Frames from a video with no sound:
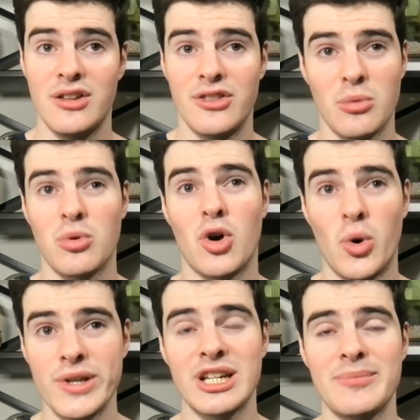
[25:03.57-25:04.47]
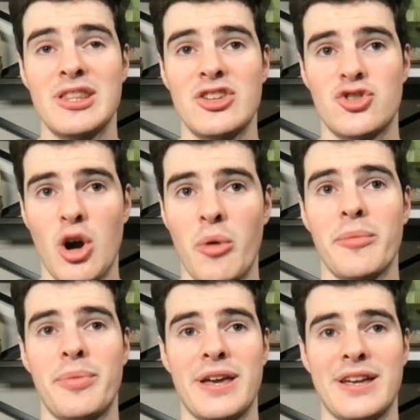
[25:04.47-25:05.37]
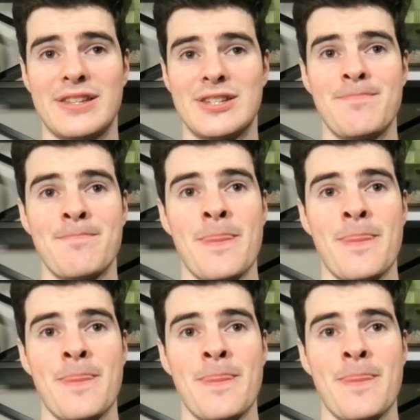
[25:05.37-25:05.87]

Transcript: There were always going to be these growing pains.